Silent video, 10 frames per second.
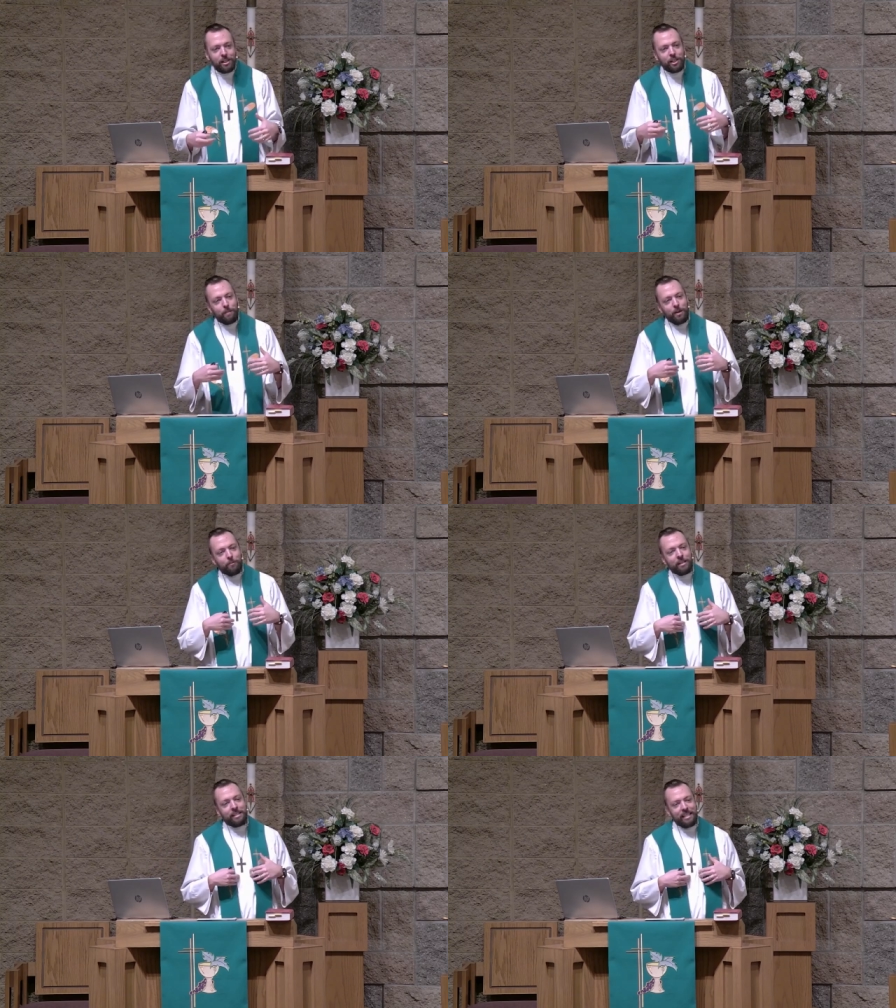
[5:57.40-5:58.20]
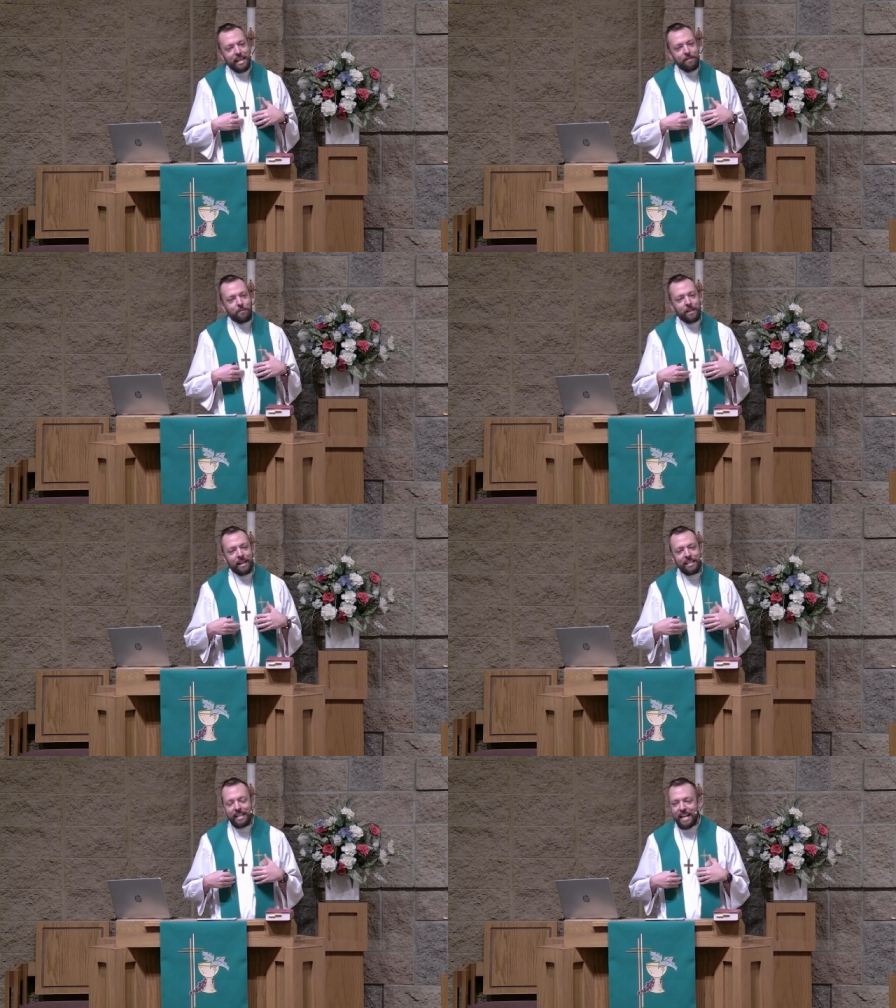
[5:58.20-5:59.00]
to be received
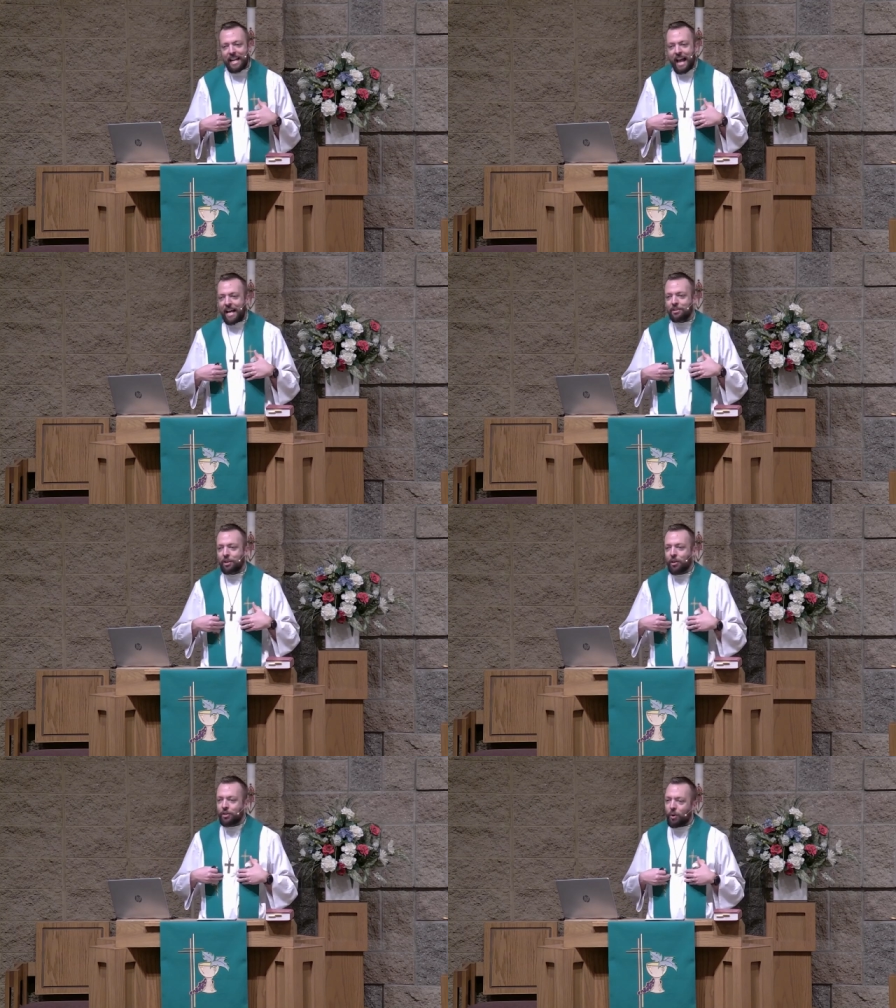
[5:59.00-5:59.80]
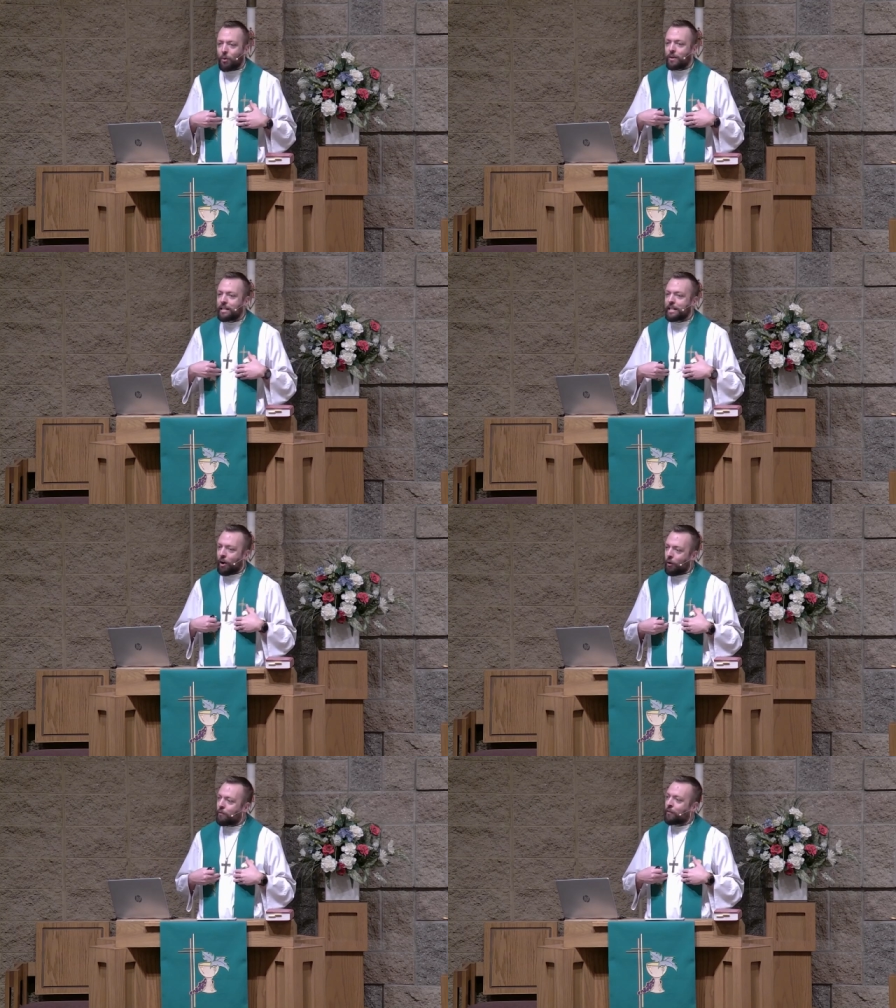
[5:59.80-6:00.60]
because it has authority
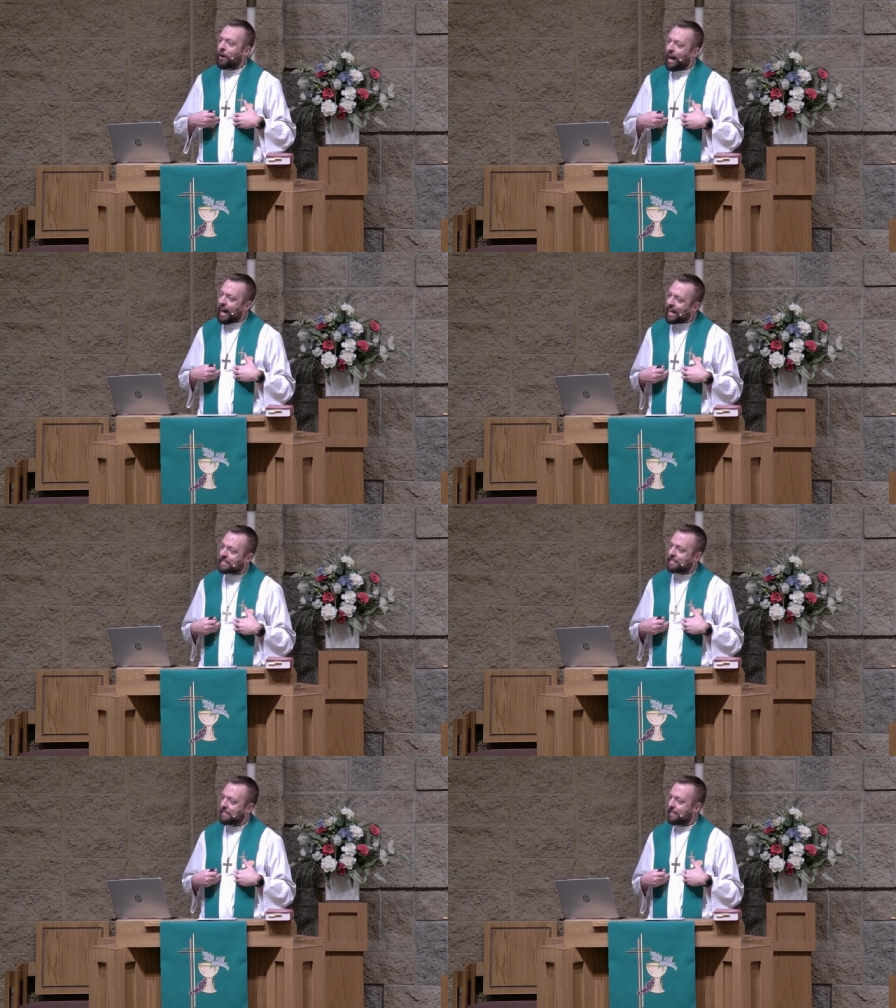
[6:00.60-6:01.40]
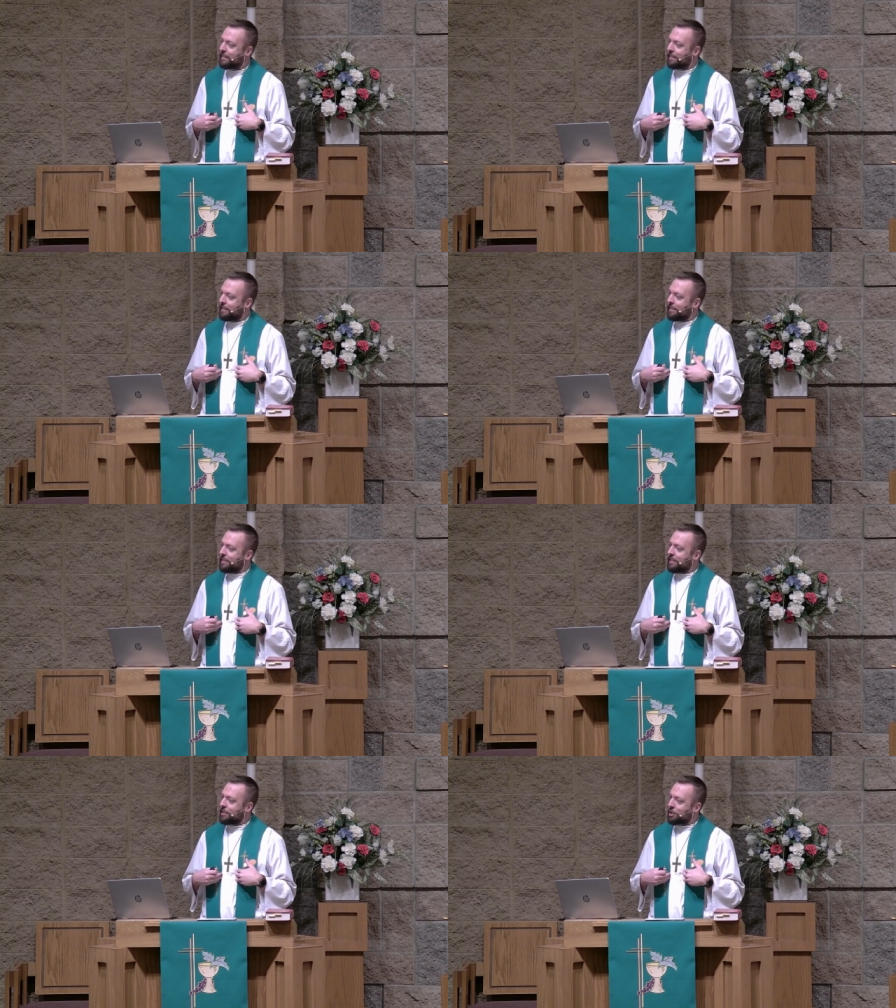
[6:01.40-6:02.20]
over us, to